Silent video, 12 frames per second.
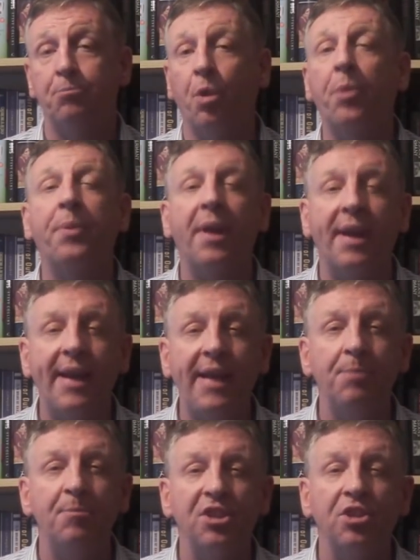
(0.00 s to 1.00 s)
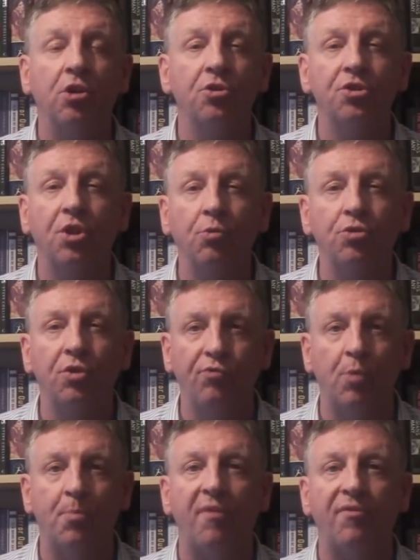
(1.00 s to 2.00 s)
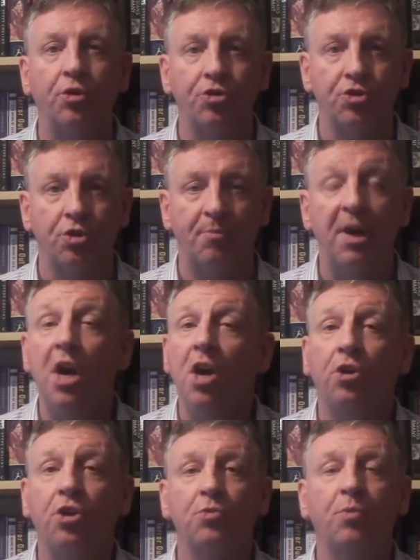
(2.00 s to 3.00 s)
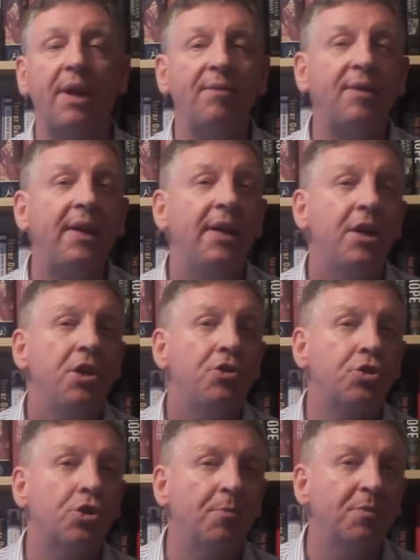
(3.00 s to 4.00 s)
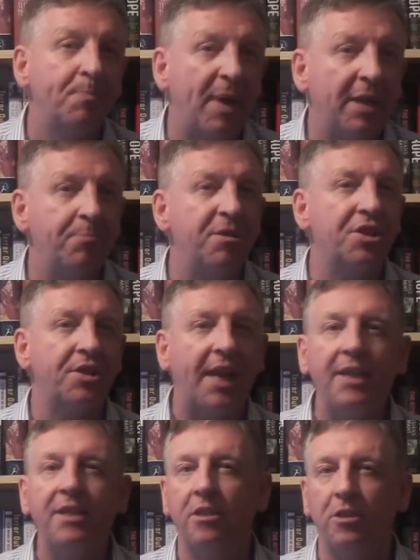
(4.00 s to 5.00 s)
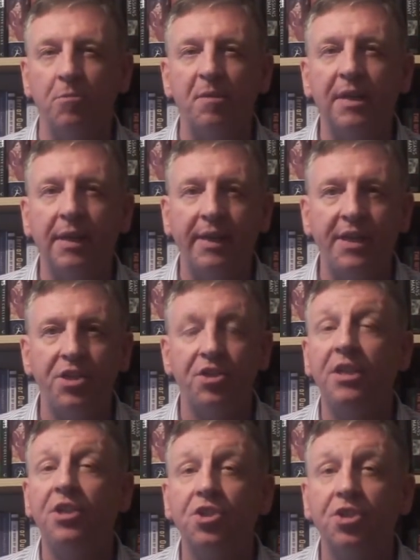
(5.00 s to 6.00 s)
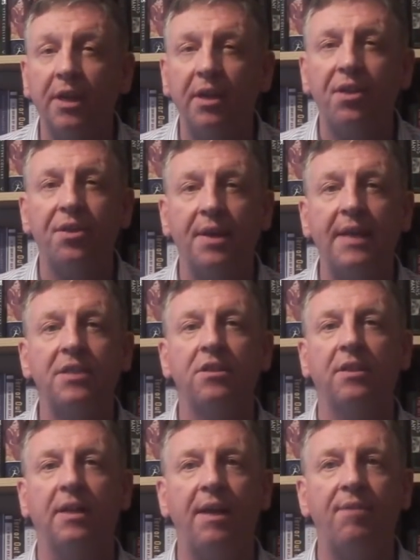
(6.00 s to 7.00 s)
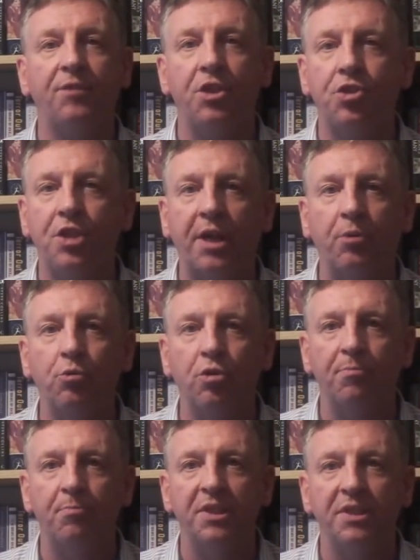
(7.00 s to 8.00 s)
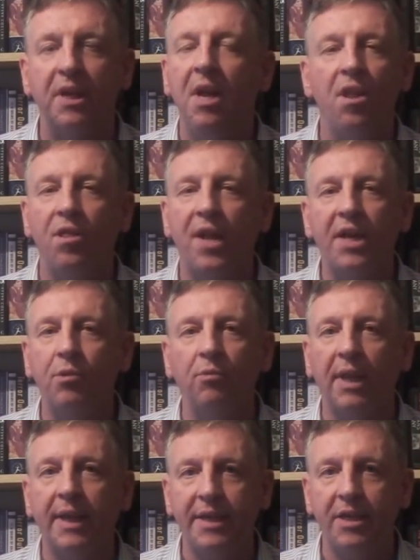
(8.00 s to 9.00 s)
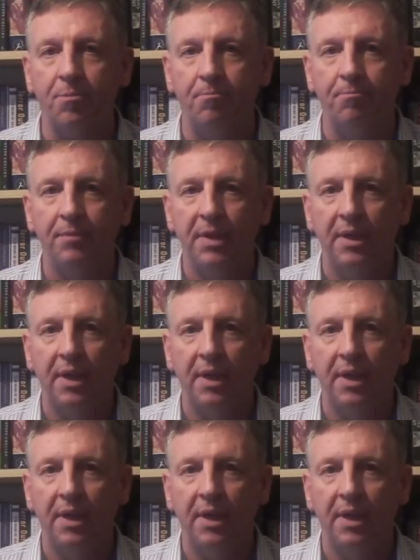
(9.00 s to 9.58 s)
But their aim is also to rub off on Trump. Because whatever Trump's bad mistakes in the Middle East, he's still a threat to the leftist shadow government. They don't like him.